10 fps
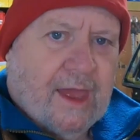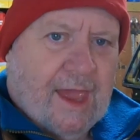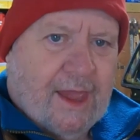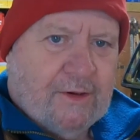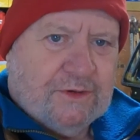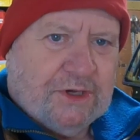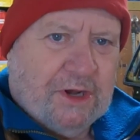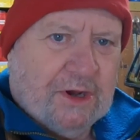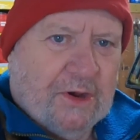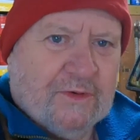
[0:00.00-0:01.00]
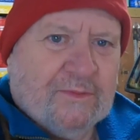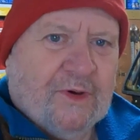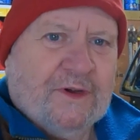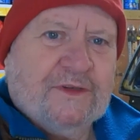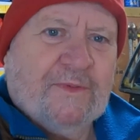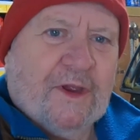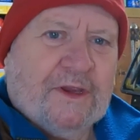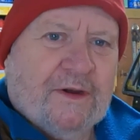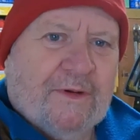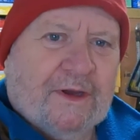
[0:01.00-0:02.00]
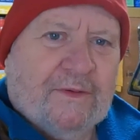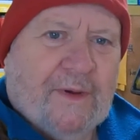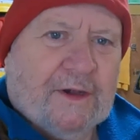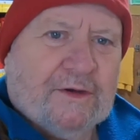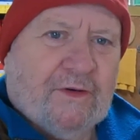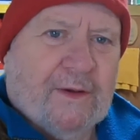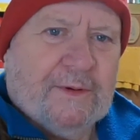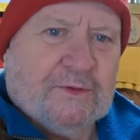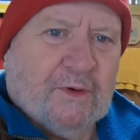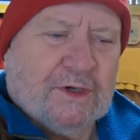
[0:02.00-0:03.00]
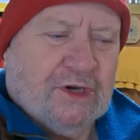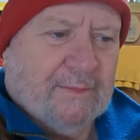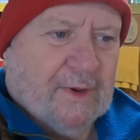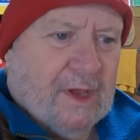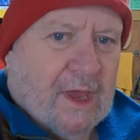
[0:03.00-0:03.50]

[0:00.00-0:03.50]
Hey, how's she going, boys? Mike here. Welcome back to Grampie's workshop.